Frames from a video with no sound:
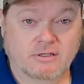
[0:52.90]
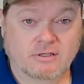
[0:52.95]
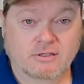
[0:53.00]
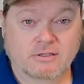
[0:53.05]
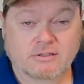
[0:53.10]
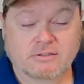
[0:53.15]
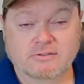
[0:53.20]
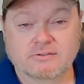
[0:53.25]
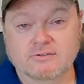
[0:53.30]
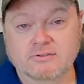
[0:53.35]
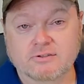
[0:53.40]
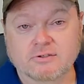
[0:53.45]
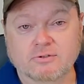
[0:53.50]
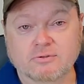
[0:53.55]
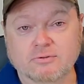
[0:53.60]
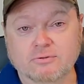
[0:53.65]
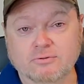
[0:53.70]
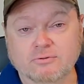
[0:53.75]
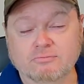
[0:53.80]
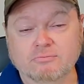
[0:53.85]

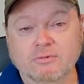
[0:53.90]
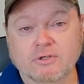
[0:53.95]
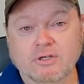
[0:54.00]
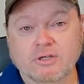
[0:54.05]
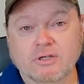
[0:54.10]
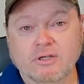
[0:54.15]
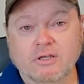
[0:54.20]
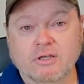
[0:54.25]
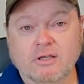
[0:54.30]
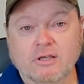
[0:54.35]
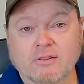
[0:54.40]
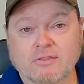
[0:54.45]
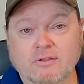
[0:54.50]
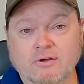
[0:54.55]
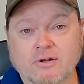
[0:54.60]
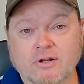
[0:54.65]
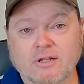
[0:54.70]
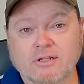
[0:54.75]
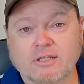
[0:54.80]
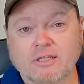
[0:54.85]
So,
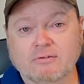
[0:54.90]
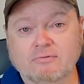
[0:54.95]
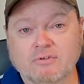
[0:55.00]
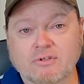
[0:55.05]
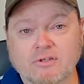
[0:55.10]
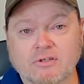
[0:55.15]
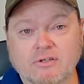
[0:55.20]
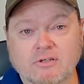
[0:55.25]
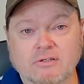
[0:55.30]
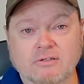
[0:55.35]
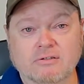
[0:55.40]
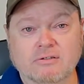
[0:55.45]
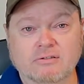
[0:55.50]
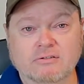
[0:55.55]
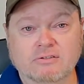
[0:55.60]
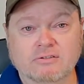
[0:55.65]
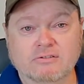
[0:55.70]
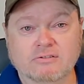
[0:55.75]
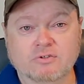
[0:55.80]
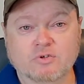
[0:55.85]
thought I'd give you
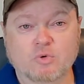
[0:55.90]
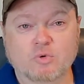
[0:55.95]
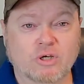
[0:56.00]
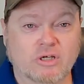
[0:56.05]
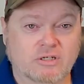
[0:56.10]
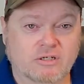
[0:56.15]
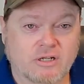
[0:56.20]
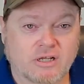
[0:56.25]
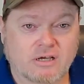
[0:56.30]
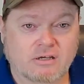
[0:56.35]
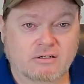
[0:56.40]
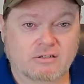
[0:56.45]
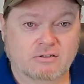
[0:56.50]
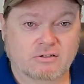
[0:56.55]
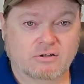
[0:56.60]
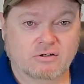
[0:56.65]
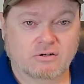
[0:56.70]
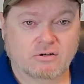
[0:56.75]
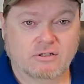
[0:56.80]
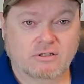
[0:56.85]
just a quick down and
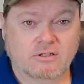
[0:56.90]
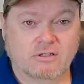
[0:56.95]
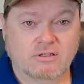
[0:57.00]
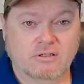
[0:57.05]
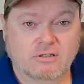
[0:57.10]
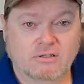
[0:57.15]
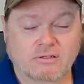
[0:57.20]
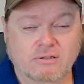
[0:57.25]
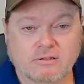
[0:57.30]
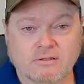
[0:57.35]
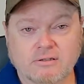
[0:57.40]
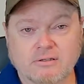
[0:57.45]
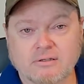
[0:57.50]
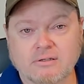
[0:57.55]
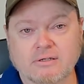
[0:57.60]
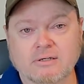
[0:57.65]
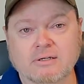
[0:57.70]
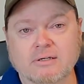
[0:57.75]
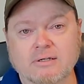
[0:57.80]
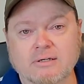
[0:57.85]
dirty.
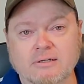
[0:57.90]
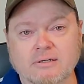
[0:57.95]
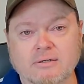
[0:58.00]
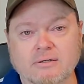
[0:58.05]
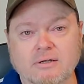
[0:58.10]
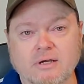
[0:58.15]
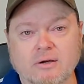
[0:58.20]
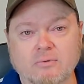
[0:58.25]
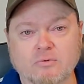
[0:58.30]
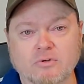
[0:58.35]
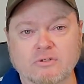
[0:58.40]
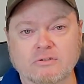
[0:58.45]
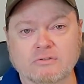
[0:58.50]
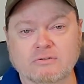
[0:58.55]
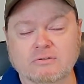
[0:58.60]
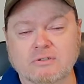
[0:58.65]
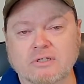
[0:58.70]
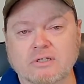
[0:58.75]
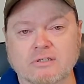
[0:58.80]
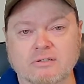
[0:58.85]
I went
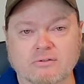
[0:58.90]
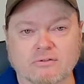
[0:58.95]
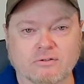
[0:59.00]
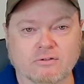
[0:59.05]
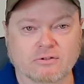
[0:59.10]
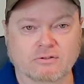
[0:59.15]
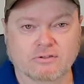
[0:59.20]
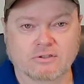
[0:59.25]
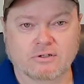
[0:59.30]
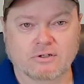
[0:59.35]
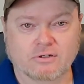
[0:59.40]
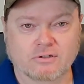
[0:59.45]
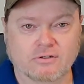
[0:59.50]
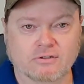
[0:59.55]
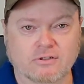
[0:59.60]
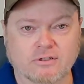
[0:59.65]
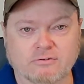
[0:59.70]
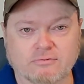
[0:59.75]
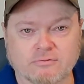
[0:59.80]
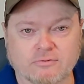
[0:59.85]
and looked at all
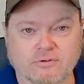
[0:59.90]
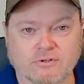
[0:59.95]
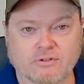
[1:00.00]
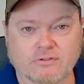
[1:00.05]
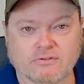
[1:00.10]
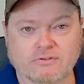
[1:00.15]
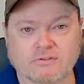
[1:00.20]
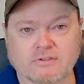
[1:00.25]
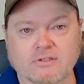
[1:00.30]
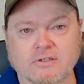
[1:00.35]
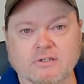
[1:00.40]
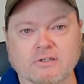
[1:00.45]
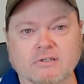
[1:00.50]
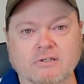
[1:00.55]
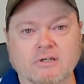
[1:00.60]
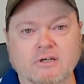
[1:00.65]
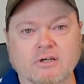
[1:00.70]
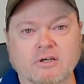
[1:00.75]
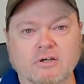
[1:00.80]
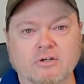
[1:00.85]
the different
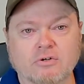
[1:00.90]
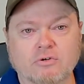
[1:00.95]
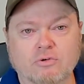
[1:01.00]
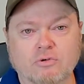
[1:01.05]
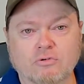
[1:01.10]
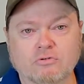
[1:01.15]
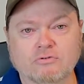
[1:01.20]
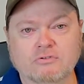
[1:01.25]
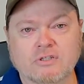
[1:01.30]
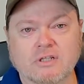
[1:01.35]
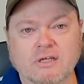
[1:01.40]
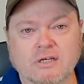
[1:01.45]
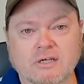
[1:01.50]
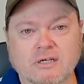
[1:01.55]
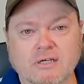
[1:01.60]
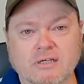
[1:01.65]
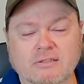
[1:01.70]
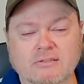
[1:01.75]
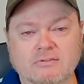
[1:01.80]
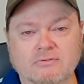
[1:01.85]
cruise
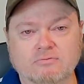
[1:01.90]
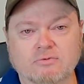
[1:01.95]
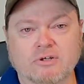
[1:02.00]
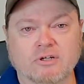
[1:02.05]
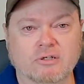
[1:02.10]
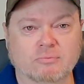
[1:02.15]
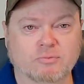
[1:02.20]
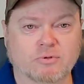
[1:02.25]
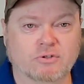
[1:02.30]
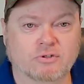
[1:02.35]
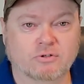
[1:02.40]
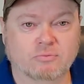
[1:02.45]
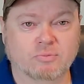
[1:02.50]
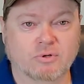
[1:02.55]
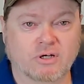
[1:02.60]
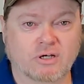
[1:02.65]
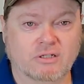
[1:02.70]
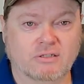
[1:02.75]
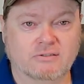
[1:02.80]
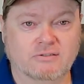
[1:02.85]
lines, read up on their
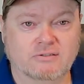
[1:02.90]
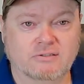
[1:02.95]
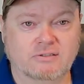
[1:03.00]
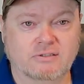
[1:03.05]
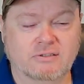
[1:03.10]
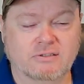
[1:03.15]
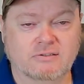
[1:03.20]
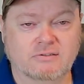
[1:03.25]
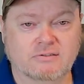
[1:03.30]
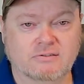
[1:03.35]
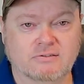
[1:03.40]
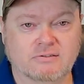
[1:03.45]
policies and